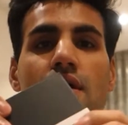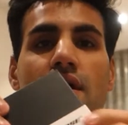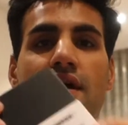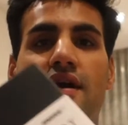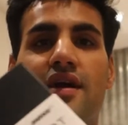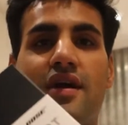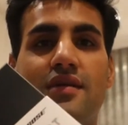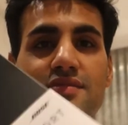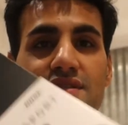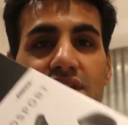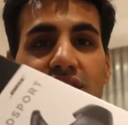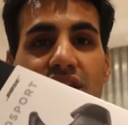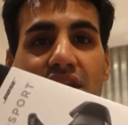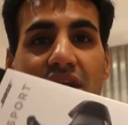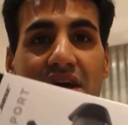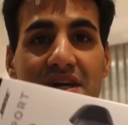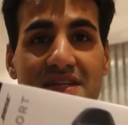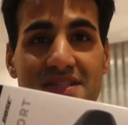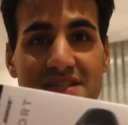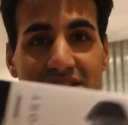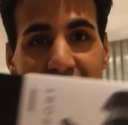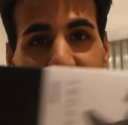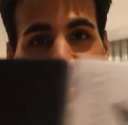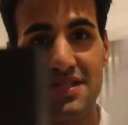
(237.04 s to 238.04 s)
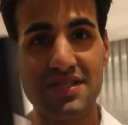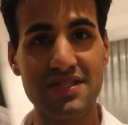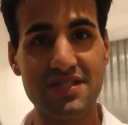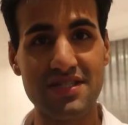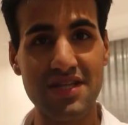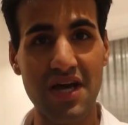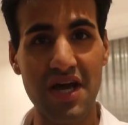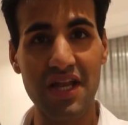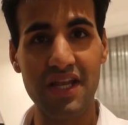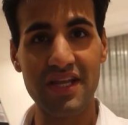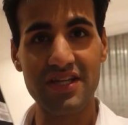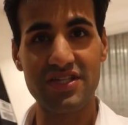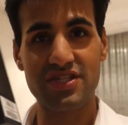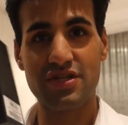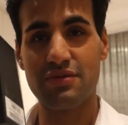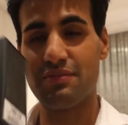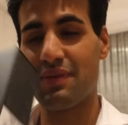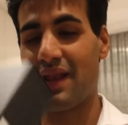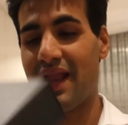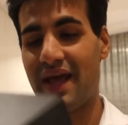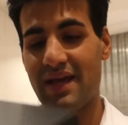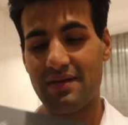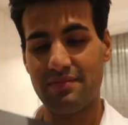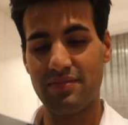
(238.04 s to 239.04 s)
Comes in a nice stylish
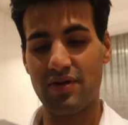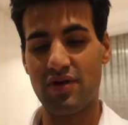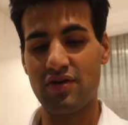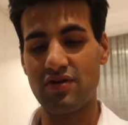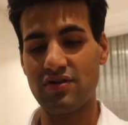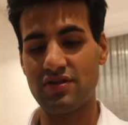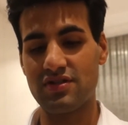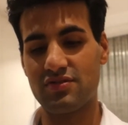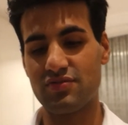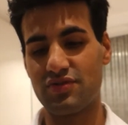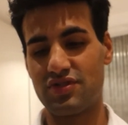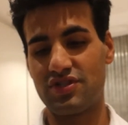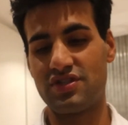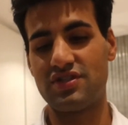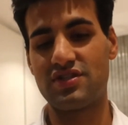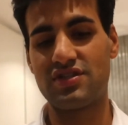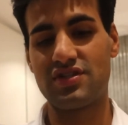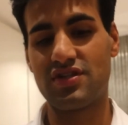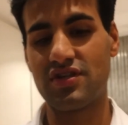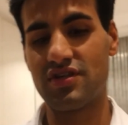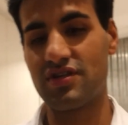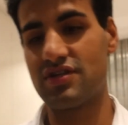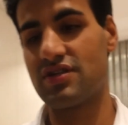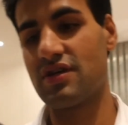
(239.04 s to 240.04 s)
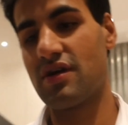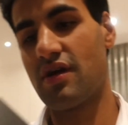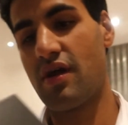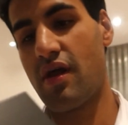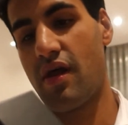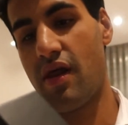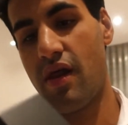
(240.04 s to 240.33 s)
black box, which is good.